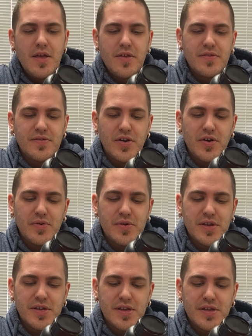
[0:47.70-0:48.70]

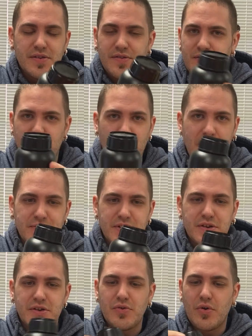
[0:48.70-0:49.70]
so this has arrived
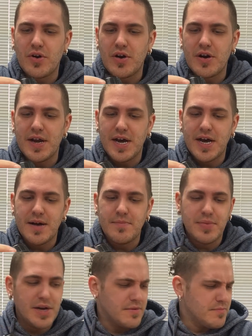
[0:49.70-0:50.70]
in good order,
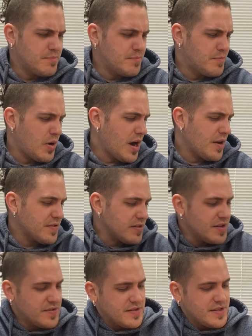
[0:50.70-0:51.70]
but
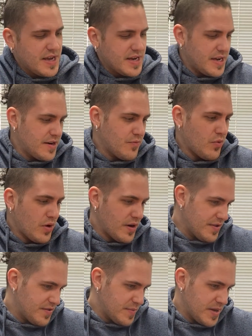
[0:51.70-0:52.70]
boxless, and that kind of
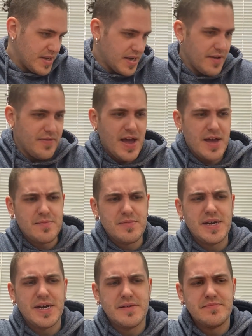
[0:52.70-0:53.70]
worries me. I've had
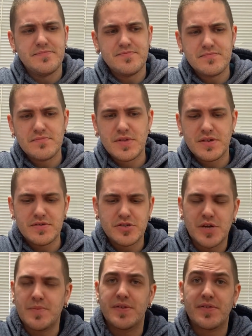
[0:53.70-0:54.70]

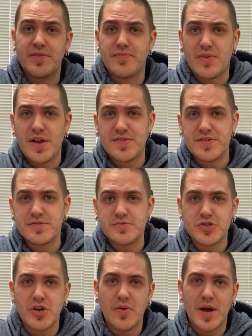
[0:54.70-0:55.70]
shipments of resin
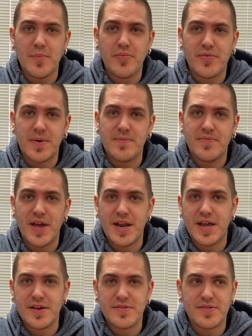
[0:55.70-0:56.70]
show up from
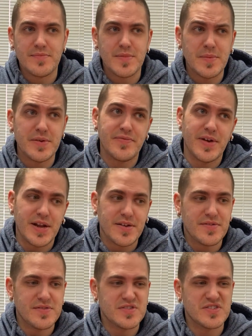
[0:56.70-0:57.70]
FedEx. Maybe
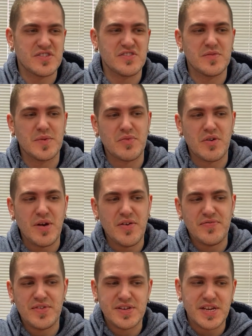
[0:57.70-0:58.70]
FedEx is just a little bit more
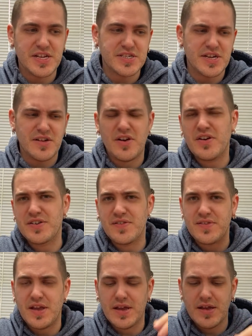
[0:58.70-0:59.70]
rough than DHL, hard to
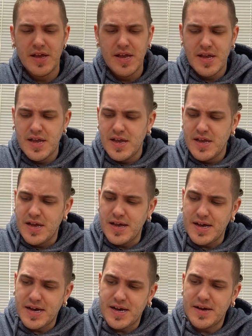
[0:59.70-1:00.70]
say.
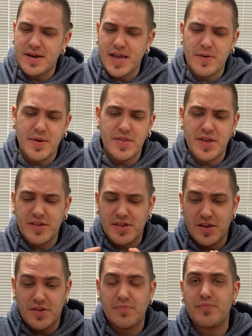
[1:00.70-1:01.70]
Anyway,
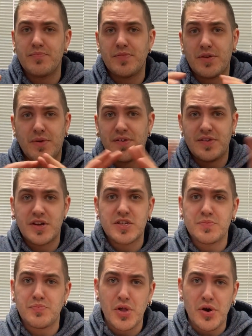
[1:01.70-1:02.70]
the resin
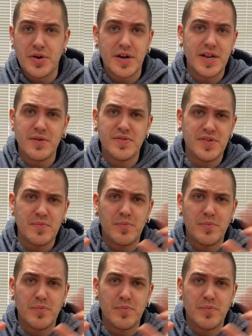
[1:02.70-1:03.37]
exploded and it was in